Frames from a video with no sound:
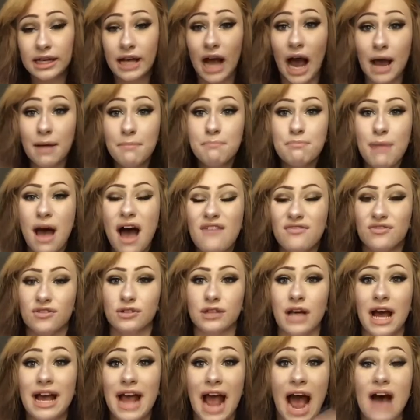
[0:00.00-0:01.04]
I'm
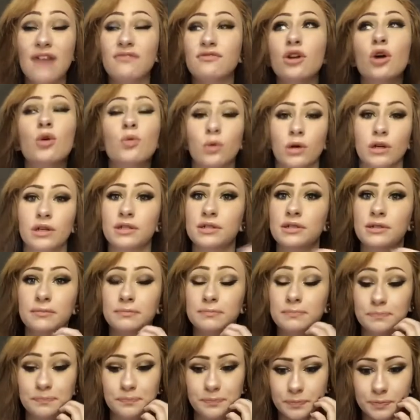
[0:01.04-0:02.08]
baffled. I have no words,
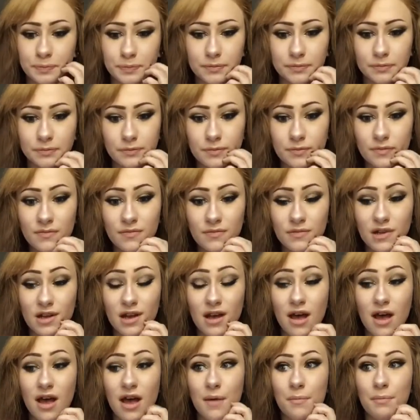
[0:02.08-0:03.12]

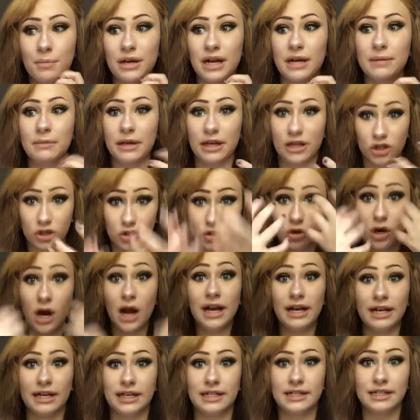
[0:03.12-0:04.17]
but I'm like
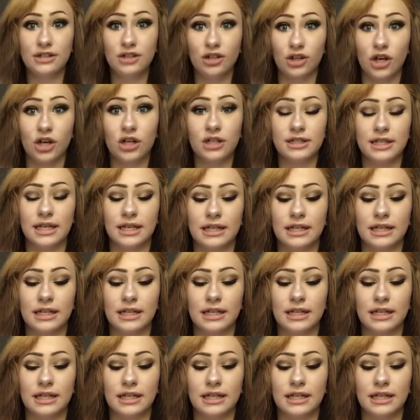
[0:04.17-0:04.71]
crying because it hurts,